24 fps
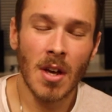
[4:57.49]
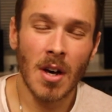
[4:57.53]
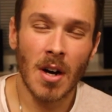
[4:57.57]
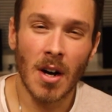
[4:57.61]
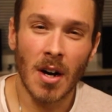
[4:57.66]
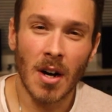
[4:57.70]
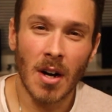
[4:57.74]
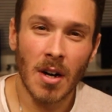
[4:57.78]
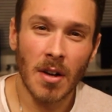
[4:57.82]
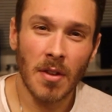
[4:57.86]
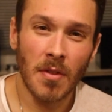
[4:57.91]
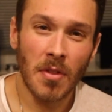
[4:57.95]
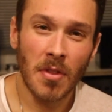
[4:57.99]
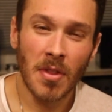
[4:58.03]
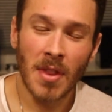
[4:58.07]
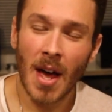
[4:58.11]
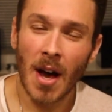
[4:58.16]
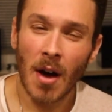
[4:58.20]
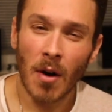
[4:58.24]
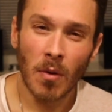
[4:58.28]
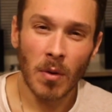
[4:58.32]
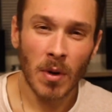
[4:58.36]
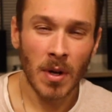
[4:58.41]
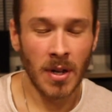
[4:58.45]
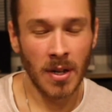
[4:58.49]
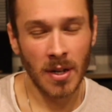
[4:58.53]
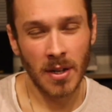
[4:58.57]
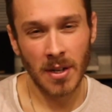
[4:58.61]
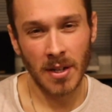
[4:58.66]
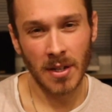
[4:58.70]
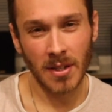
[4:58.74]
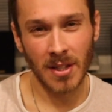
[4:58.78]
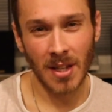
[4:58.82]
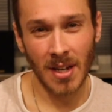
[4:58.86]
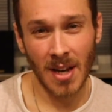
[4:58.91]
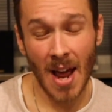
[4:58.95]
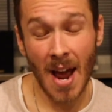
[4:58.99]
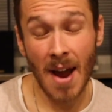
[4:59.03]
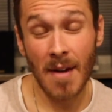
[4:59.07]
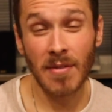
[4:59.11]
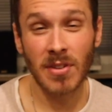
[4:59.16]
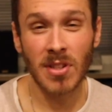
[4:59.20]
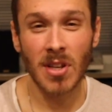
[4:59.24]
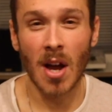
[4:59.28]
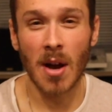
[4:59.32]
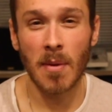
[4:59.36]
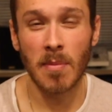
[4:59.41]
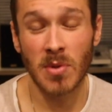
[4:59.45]
Uh, now, the
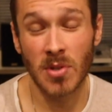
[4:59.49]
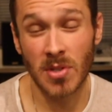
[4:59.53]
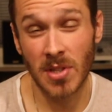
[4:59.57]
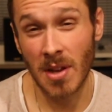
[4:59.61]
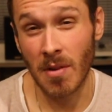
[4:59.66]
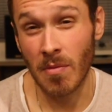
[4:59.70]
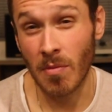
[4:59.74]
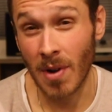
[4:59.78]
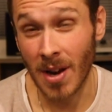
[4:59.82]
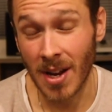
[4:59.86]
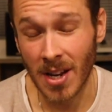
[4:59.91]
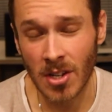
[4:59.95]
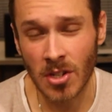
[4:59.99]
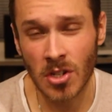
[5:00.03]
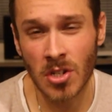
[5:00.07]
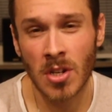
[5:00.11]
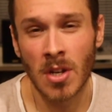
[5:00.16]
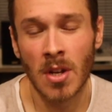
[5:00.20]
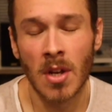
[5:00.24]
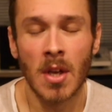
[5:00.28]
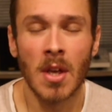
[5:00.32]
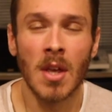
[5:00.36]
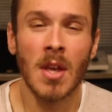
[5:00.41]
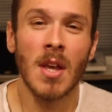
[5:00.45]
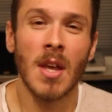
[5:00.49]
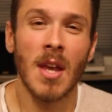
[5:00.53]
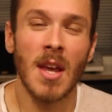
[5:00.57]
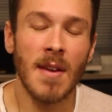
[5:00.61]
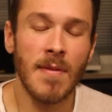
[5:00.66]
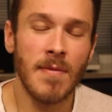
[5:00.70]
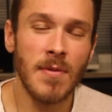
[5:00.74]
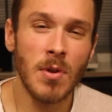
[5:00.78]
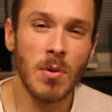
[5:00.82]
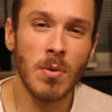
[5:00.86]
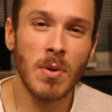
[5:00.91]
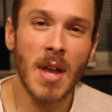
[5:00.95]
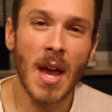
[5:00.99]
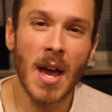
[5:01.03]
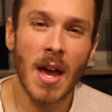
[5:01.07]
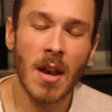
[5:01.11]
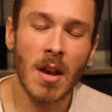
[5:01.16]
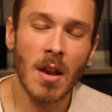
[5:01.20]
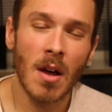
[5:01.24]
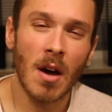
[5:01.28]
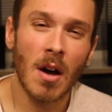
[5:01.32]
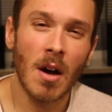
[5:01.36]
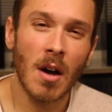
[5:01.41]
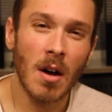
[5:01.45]
Navitimers, they range. If you
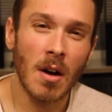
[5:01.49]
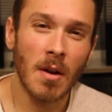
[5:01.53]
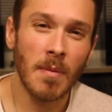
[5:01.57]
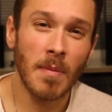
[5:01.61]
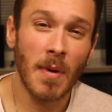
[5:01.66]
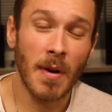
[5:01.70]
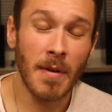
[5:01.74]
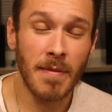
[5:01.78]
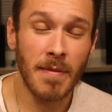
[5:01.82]
get um,